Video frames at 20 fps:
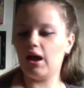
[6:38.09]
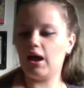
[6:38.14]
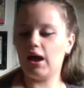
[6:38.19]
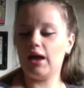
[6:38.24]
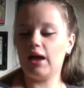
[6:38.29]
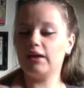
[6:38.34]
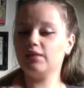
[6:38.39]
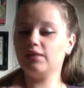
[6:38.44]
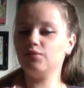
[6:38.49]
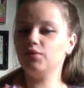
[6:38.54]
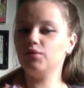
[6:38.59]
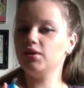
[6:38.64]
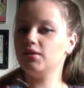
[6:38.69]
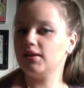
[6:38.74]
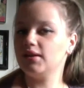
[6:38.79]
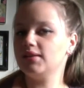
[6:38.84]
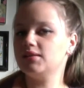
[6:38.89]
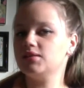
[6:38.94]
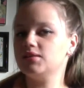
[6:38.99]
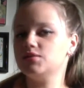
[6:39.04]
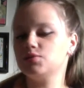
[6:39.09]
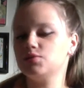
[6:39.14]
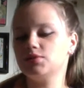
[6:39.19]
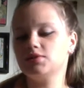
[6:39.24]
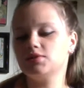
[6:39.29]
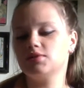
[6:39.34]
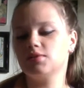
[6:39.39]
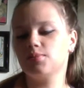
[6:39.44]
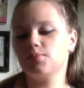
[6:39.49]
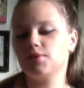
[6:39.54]
I didn't really like this one
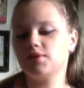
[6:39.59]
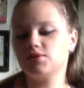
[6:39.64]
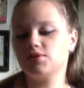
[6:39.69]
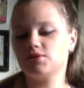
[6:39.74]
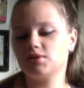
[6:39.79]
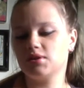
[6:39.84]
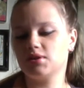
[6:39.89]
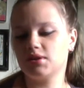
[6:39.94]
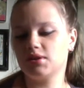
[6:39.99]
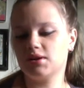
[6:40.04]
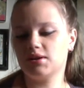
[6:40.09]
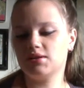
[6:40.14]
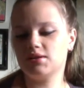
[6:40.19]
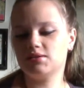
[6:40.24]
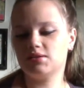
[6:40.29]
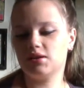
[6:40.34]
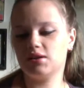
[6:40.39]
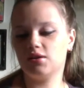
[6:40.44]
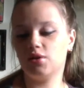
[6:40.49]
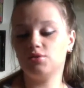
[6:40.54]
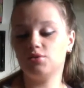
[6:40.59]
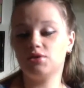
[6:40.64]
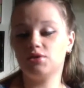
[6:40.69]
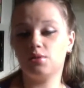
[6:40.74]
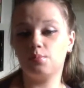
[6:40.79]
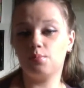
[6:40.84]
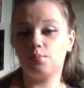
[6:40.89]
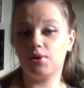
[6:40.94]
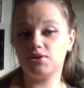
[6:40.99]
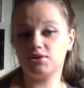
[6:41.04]
so much because it goes on
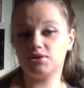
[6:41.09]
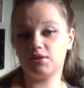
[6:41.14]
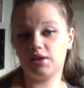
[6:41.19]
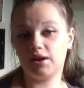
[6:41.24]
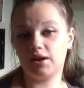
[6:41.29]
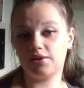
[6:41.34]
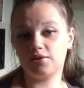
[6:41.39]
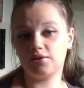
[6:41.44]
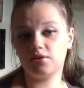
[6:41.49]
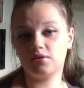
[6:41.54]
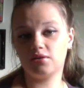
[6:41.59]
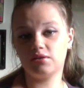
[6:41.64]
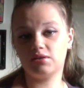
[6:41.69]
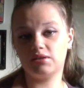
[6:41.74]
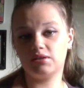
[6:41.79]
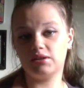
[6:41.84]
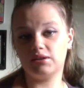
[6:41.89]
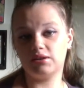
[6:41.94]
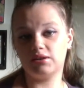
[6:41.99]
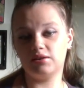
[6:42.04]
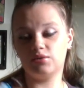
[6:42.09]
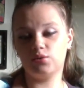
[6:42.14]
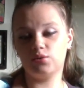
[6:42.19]
much lighter than